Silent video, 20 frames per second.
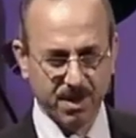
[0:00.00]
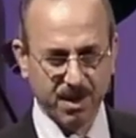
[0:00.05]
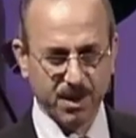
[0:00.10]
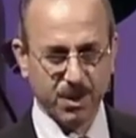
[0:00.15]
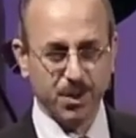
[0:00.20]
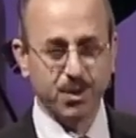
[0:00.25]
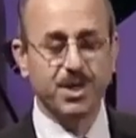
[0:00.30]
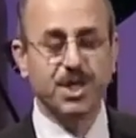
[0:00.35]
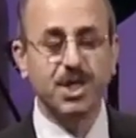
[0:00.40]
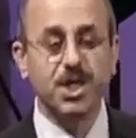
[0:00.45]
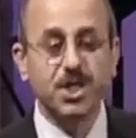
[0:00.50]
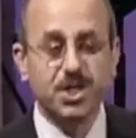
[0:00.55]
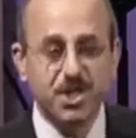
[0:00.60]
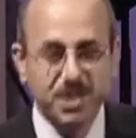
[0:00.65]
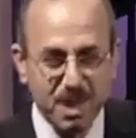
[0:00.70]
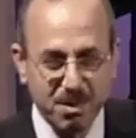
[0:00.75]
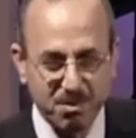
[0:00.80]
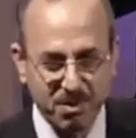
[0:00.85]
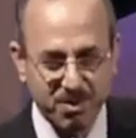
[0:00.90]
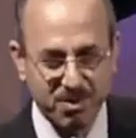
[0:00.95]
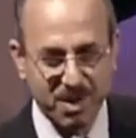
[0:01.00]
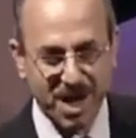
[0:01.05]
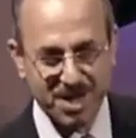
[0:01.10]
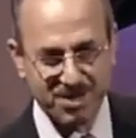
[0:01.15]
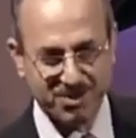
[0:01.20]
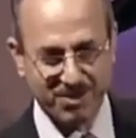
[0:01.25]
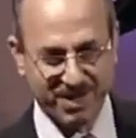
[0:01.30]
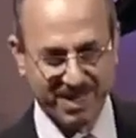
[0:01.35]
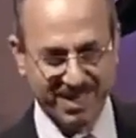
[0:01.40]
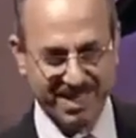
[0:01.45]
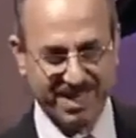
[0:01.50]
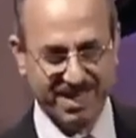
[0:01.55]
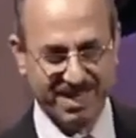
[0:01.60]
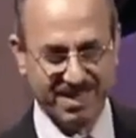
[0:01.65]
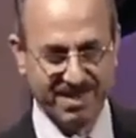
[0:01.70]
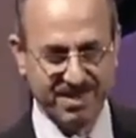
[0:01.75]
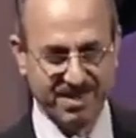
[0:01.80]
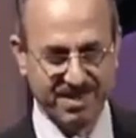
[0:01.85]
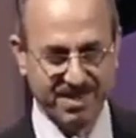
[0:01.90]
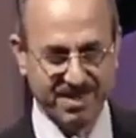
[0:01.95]
You teach them gradually.
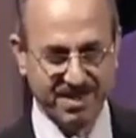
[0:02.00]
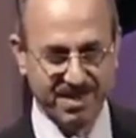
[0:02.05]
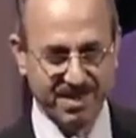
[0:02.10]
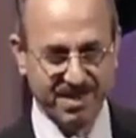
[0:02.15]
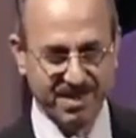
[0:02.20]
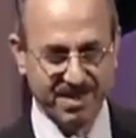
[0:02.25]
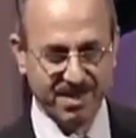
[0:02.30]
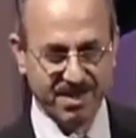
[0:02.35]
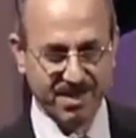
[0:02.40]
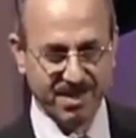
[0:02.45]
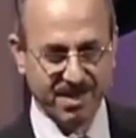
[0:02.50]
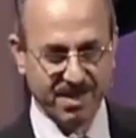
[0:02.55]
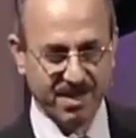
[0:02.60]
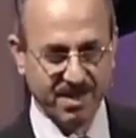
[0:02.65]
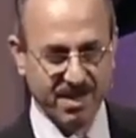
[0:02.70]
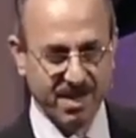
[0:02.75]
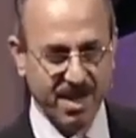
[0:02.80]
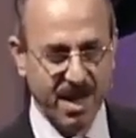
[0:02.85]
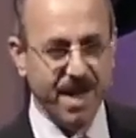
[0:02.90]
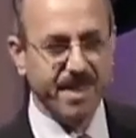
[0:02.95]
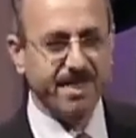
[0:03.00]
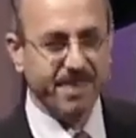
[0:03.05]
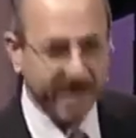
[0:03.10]
And